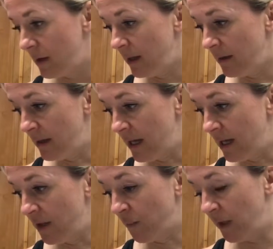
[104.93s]
and
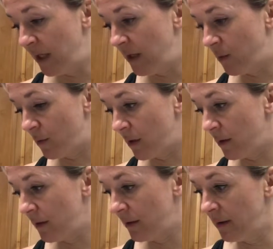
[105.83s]
then
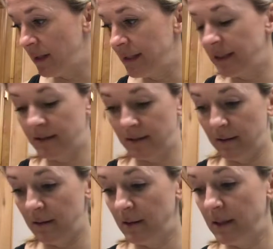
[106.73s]
3/4
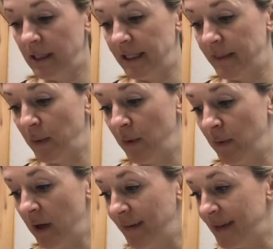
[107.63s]

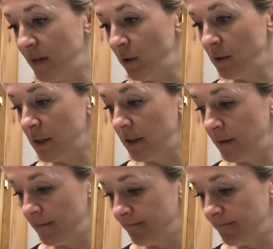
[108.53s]
teaspoon of salt.